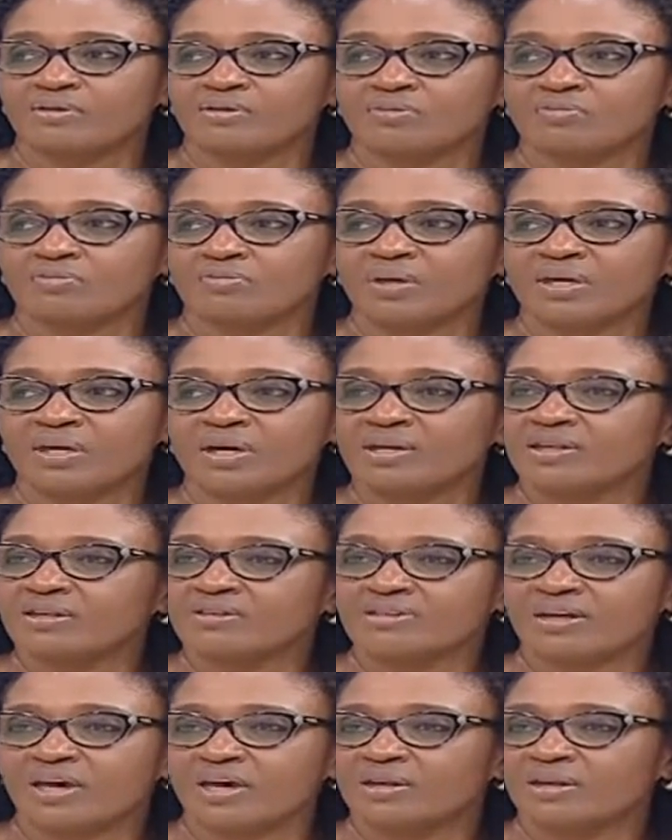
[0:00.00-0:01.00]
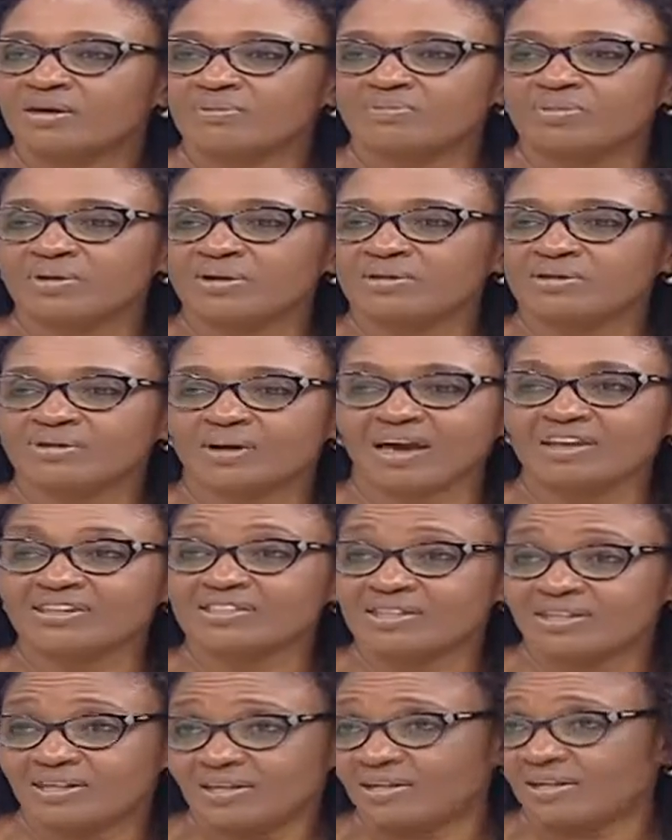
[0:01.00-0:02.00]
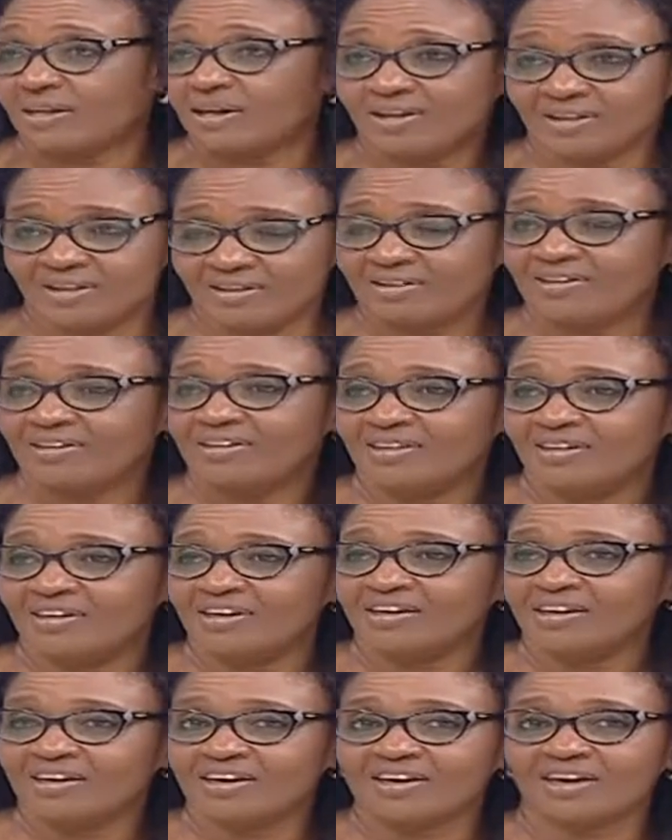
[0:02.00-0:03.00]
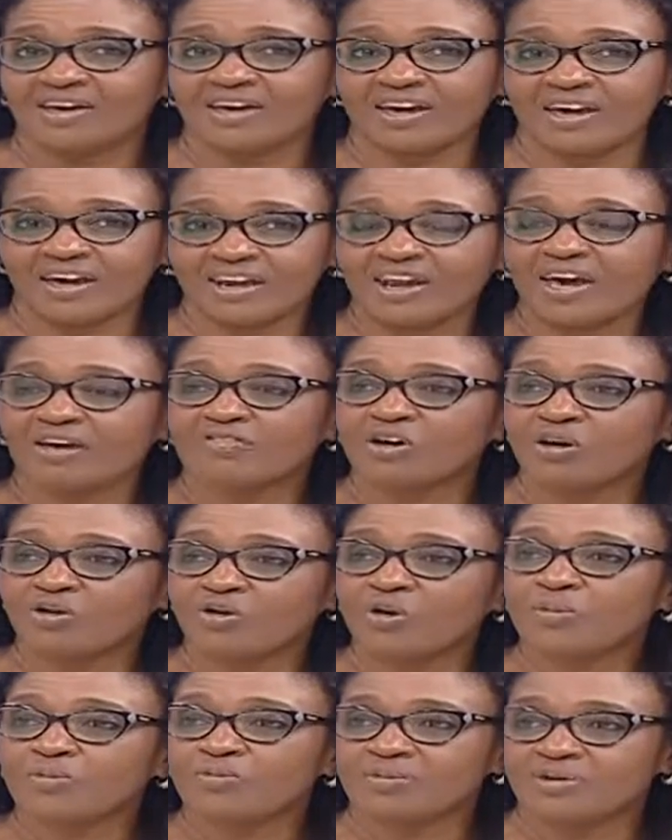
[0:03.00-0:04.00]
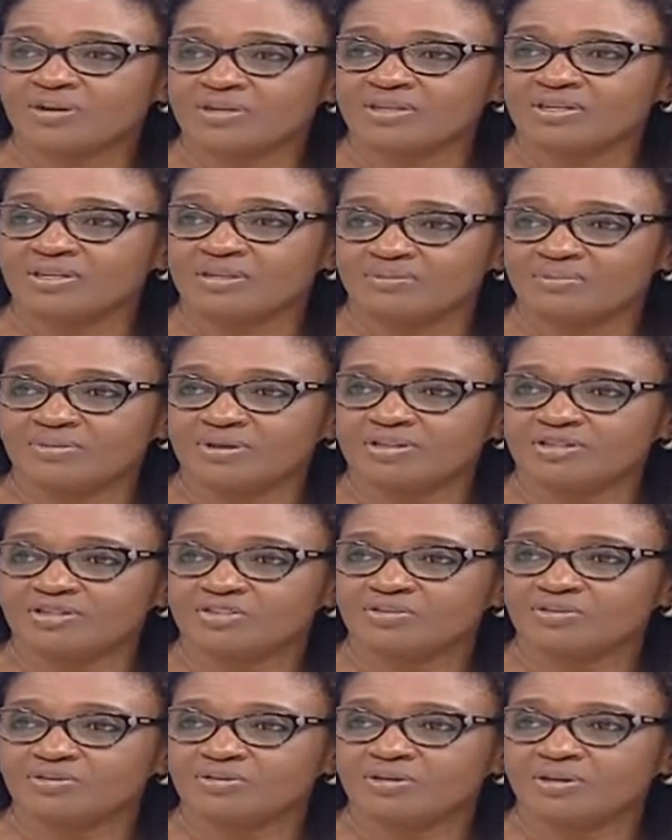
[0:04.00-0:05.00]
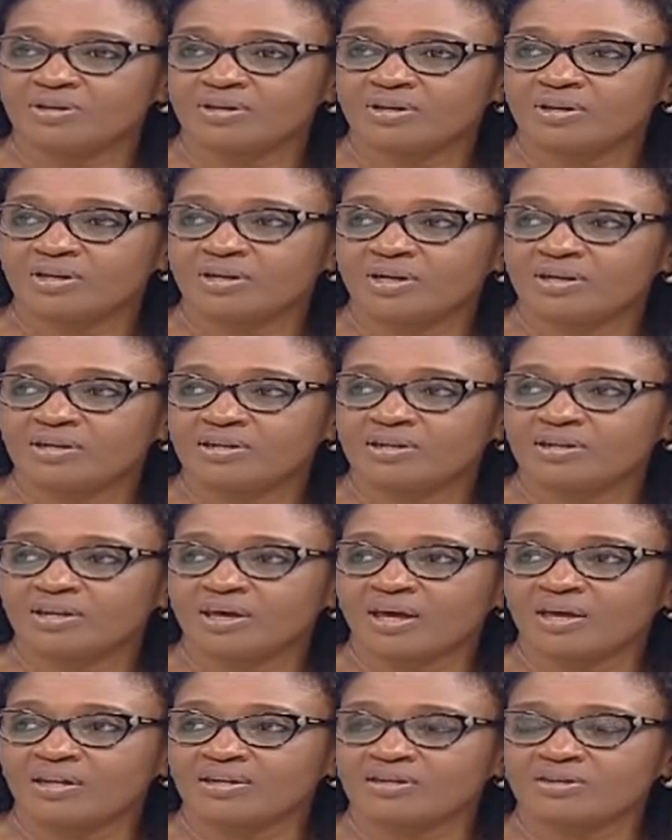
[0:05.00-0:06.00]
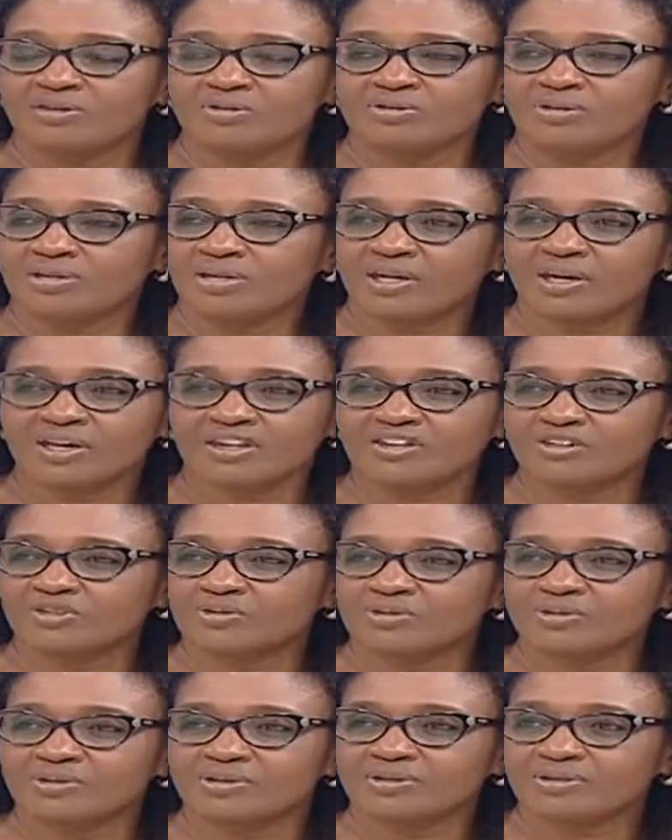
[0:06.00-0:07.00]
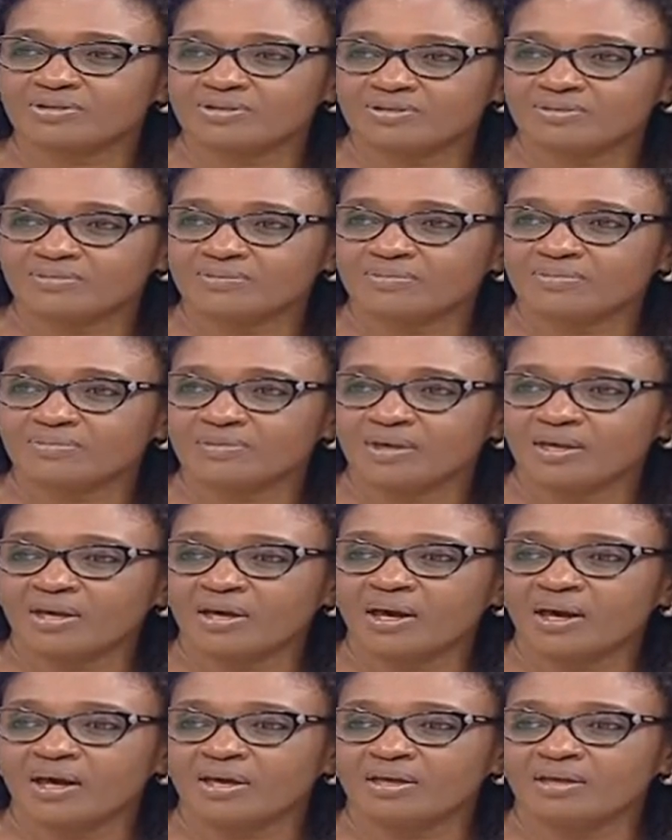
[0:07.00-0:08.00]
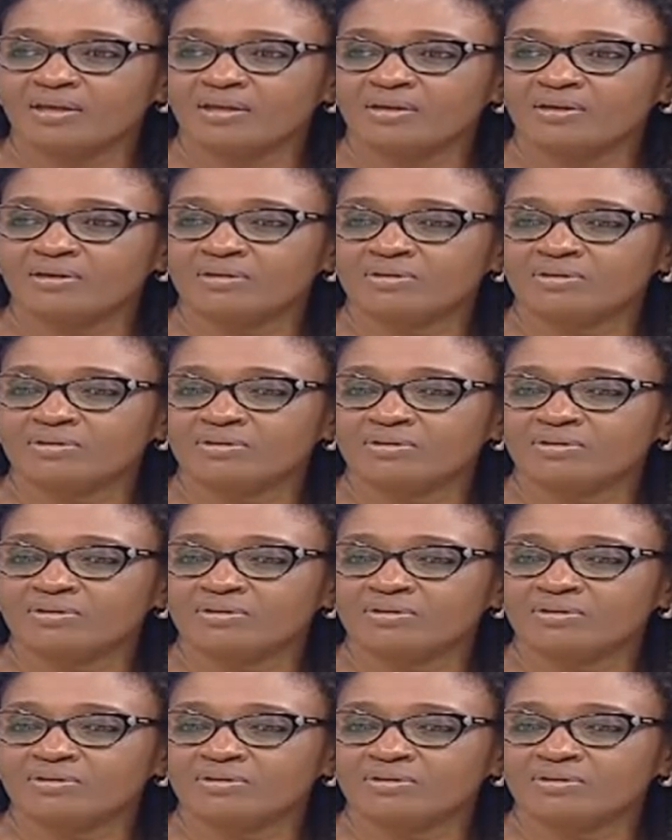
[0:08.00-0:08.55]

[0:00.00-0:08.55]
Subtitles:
being a designer, being a tailor, can have a corporate image. And I did not take any shortcuts. I